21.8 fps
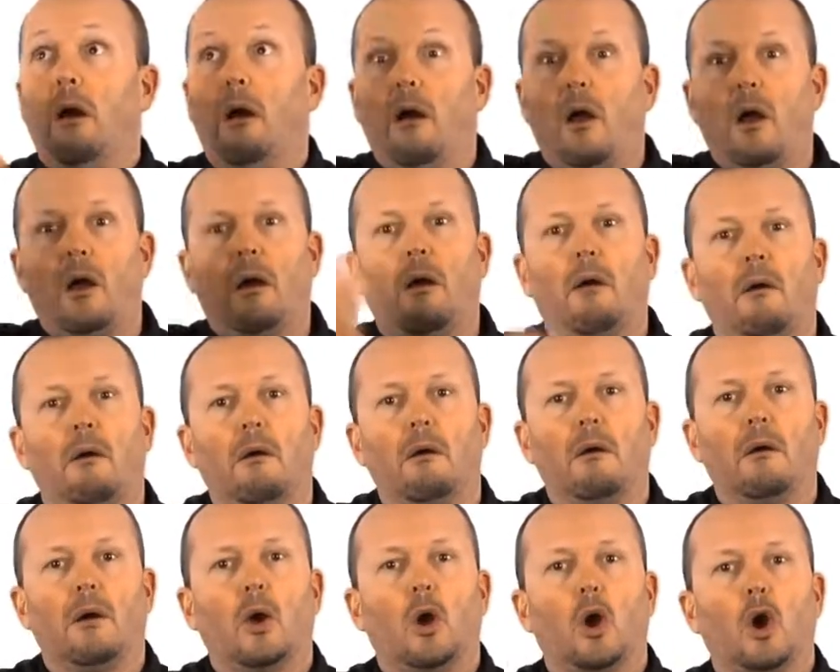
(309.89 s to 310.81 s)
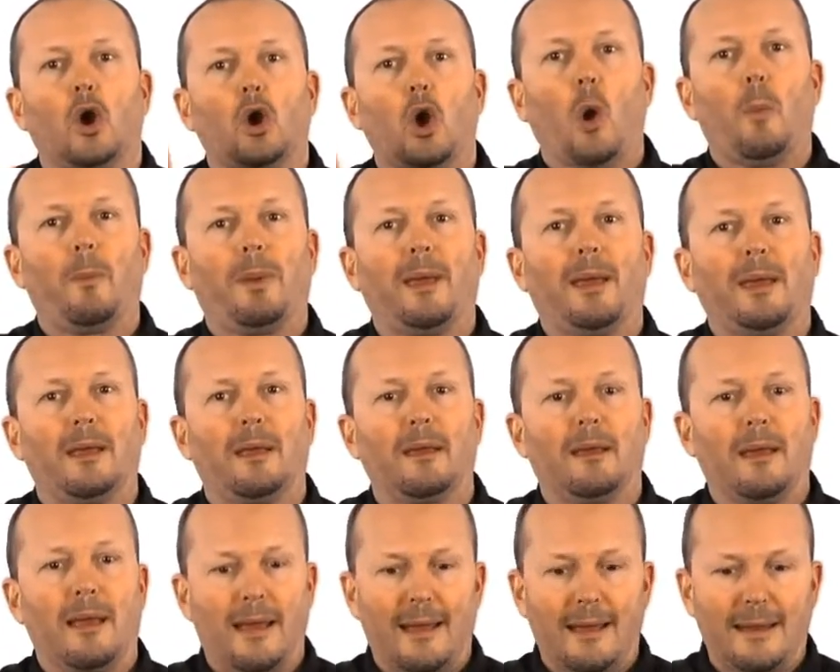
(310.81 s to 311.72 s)
so that they're listening
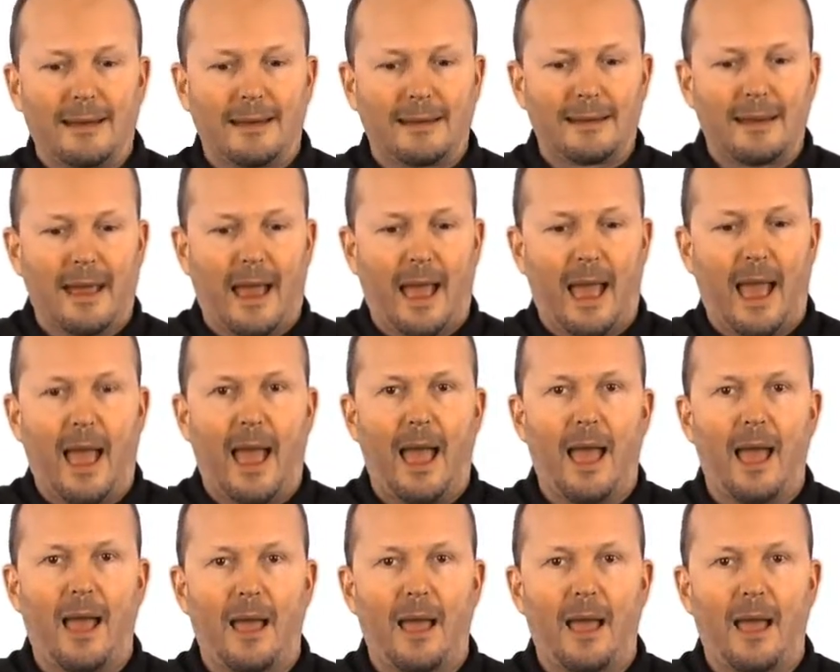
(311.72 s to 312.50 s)
to themselves,